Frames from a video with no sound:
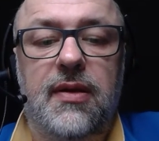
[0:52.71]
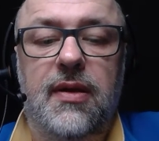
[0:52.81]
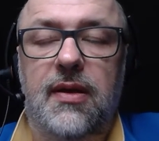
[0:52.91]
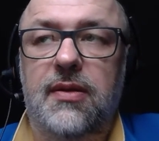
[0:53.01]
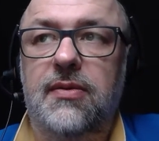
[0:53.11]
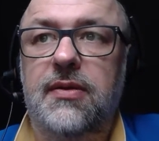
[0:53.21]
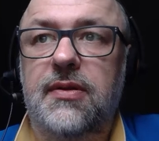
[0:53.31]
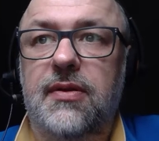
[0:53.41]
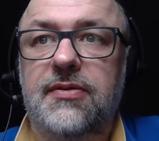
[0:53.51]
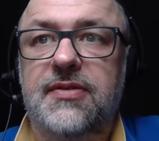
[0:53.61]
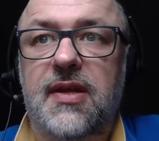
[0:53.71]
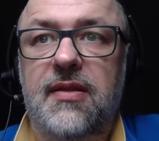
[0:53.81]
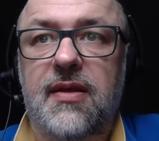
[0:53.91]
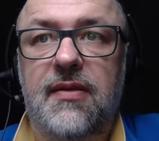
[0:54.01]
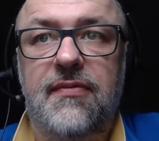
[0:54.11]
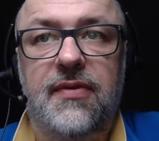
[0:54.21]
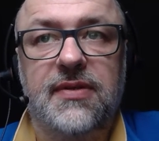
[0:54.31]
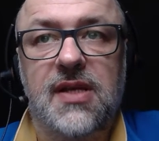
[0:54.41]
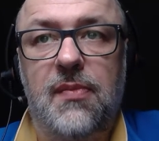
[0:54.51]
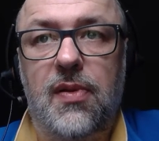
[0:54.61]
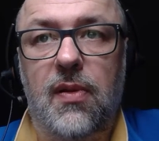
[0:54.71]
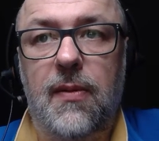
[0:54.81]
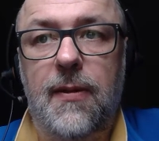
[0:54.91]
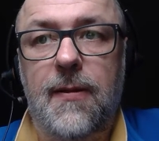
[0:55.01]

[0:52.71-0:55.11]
And you need to understand that, for example,